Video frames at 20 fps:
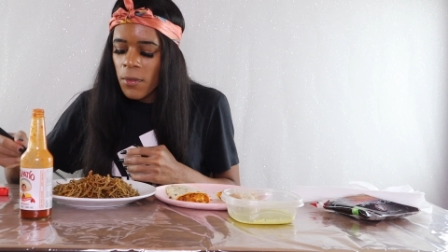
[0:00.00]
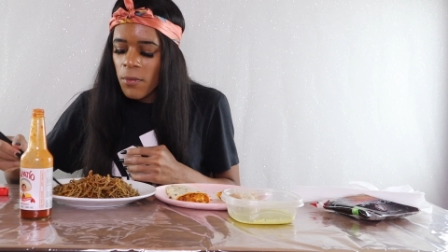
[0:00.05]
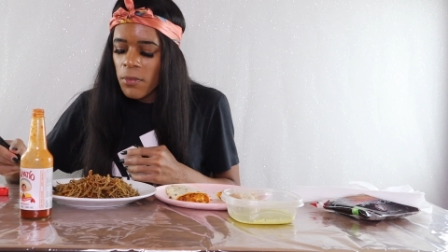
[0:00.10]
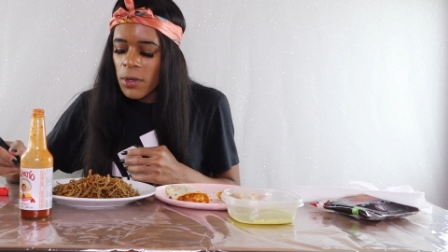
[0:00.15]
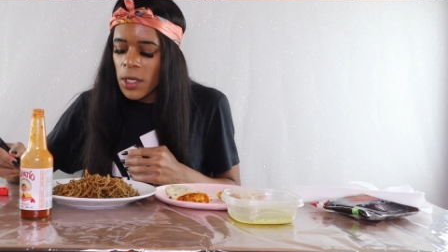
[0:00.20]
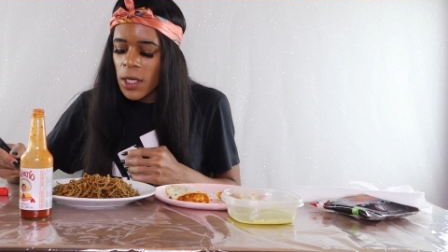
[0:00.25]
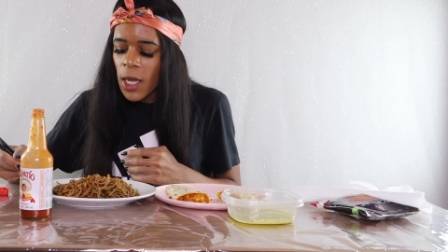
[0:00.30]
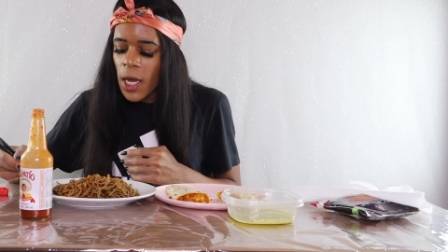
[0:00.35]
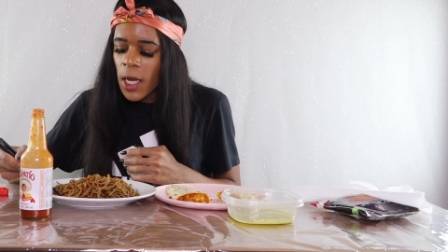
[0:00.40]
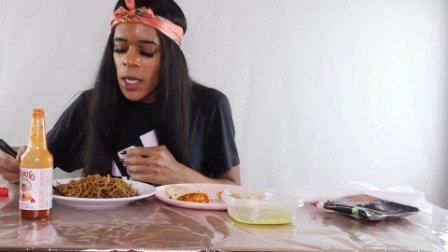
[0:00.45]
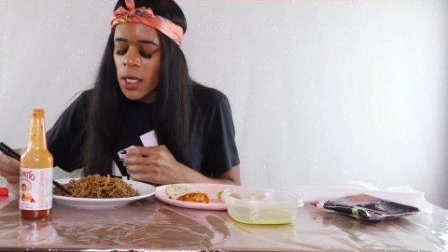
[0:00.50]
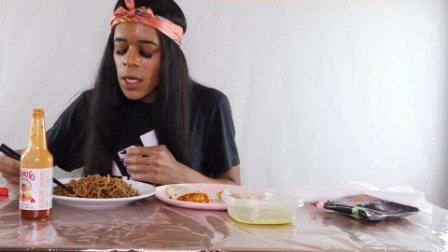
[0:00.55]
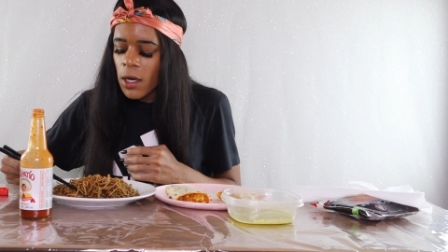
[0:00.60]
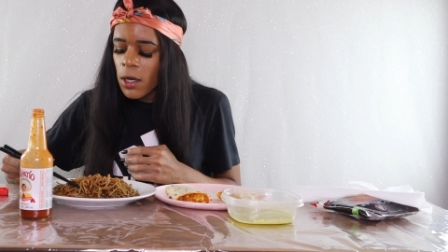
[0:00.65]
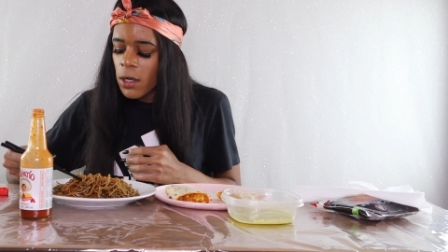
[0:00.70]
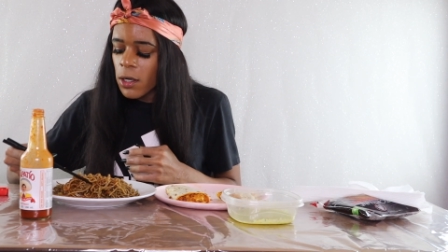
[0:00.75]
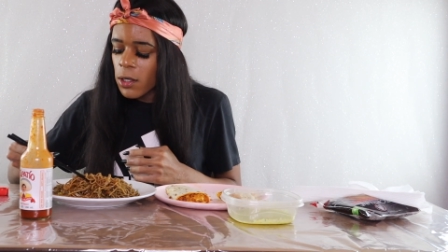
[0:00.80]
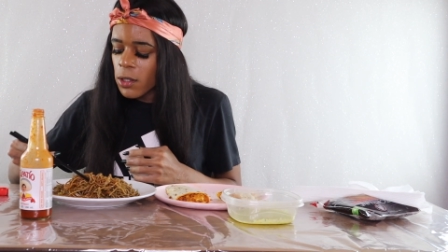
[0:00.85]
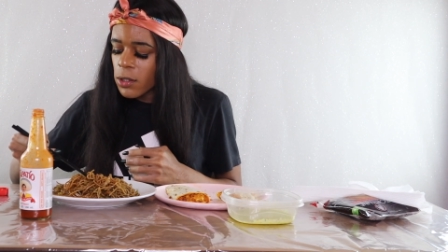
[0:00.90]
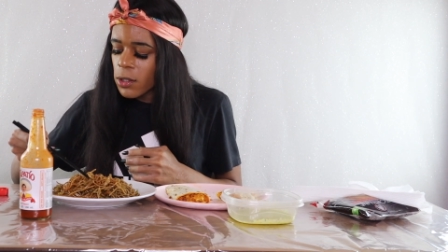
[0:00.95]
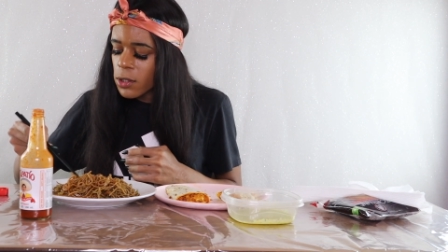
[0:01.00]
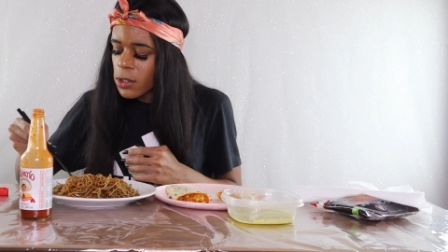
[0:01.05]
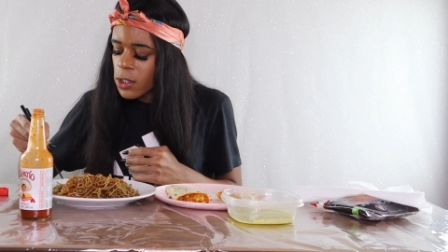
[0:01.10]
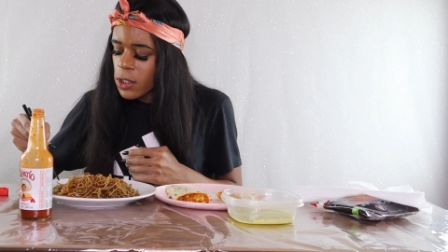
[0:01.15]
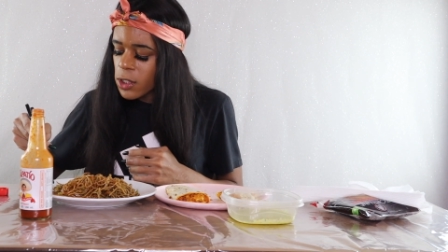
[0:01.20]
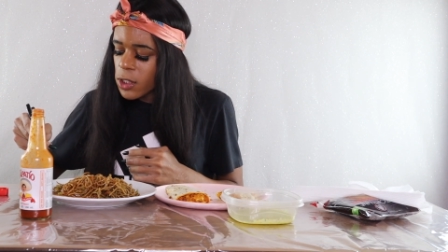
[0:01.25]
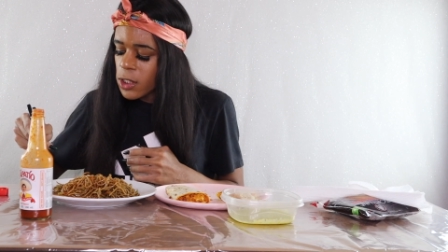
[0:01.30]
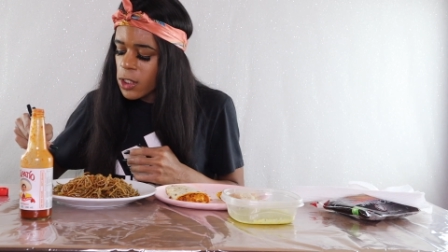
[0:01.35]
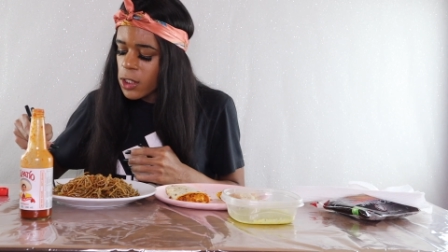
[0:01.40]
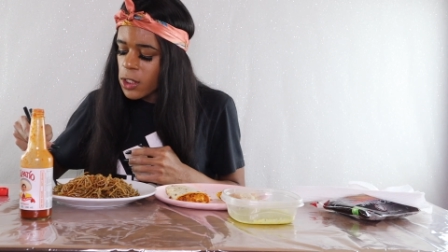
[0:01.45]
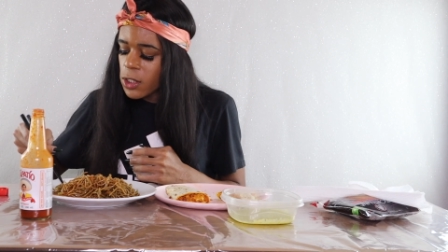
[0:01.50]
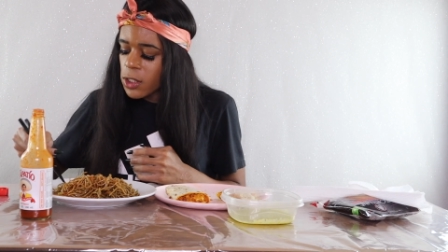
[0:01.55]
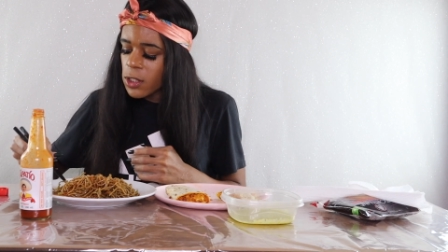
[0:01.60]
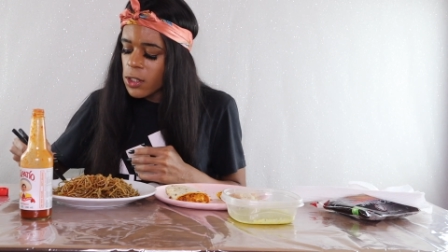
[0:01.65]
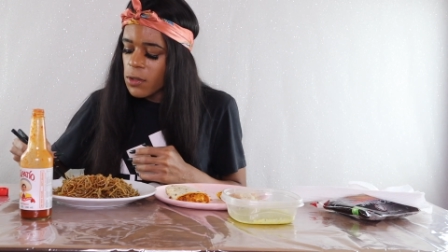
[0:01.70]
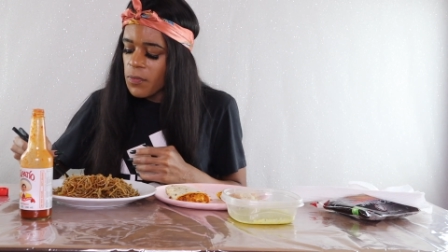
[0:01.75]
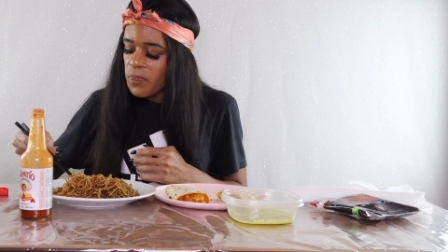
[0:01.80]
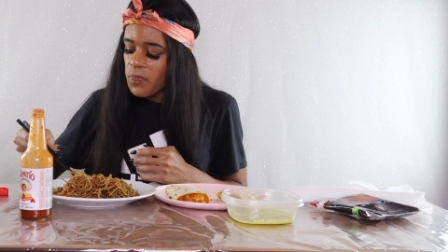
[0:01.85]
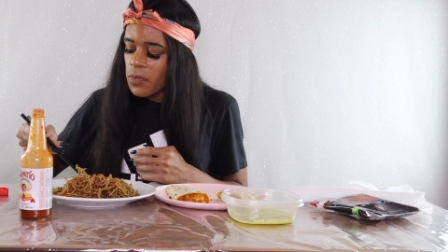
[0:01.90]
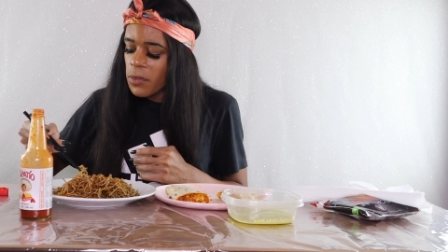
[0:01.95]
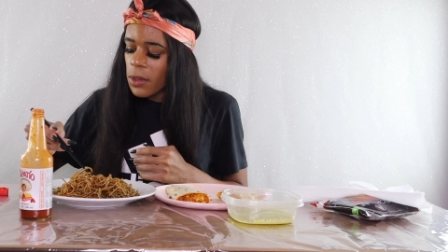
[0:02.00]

But yeah, y'all, this is,